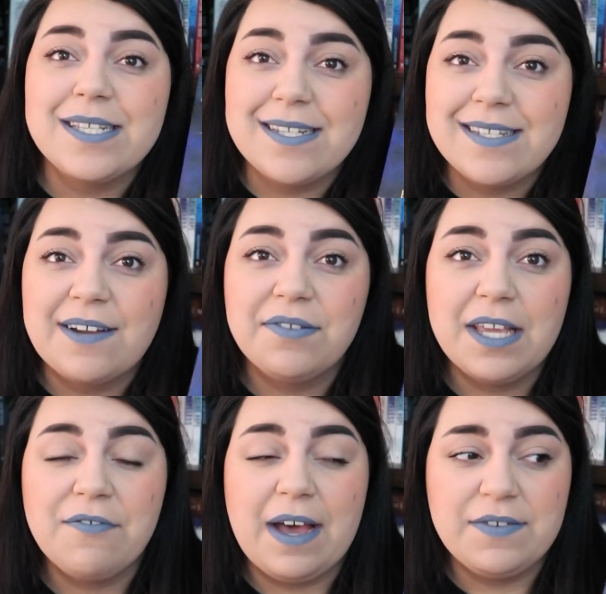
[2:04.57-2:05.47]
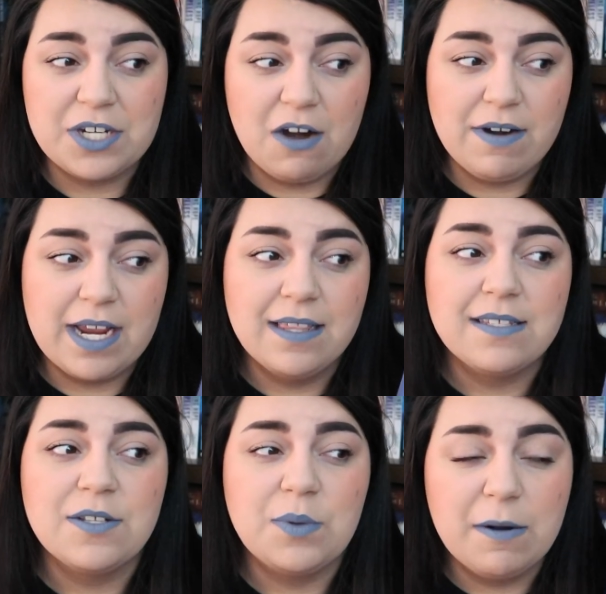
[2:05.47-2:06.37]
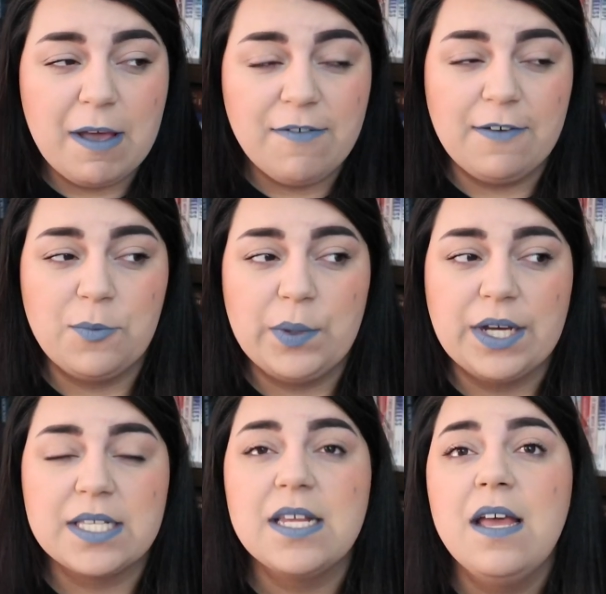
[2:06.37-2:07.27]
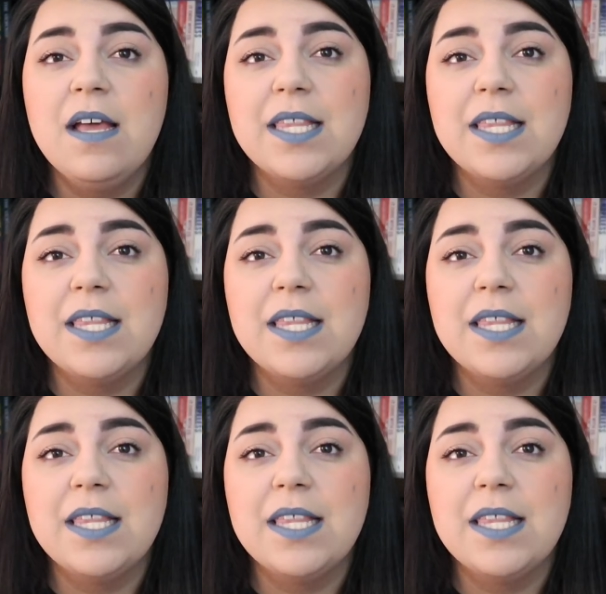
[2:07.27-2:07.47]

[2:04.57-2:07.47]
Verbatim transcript: this is definitely a five-star read. This is one of my favorite books.